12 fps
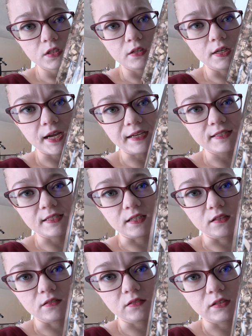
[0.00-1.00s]
nice
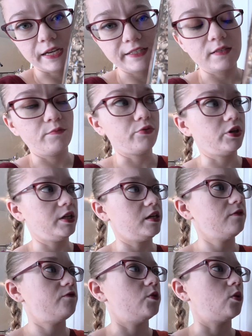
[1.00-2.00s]
and pretty
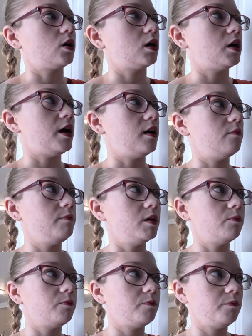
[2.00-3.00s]
for
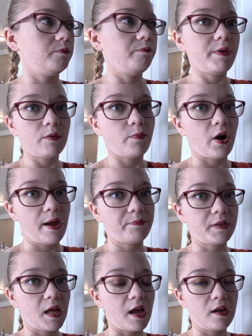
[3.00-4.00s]
meal prep.
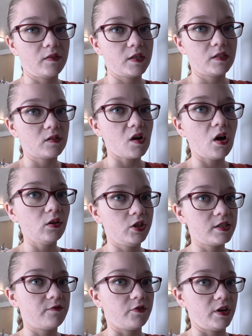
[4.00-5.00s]
This is all
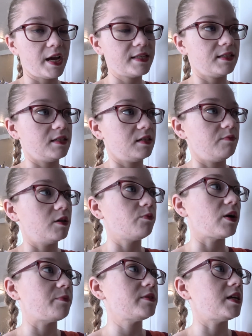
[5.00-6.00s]
just for nice easy meal
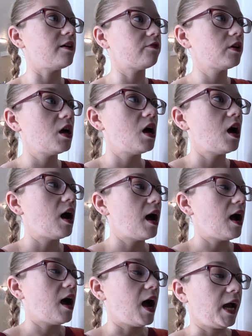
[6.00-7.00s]
prep stuff.
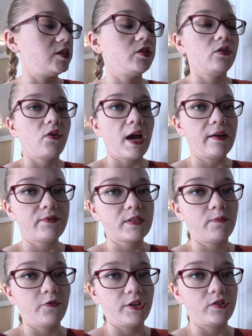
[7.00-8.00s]
I do have
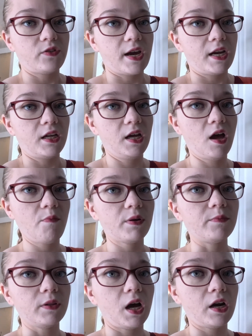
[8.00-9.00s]
some freeze-dried
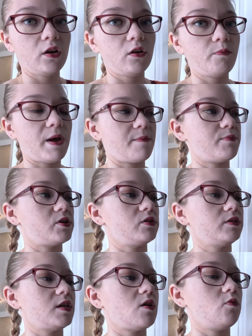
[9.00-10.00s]
poblano
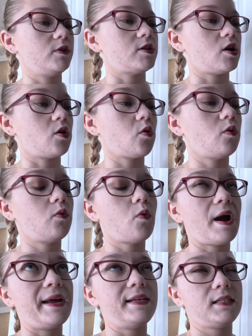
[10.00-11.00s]
peppers, which are
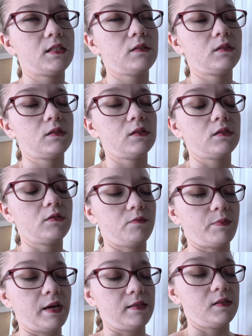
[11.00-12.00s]
quite
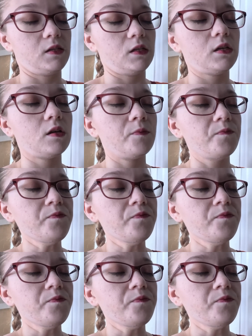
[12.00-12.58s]
spicy.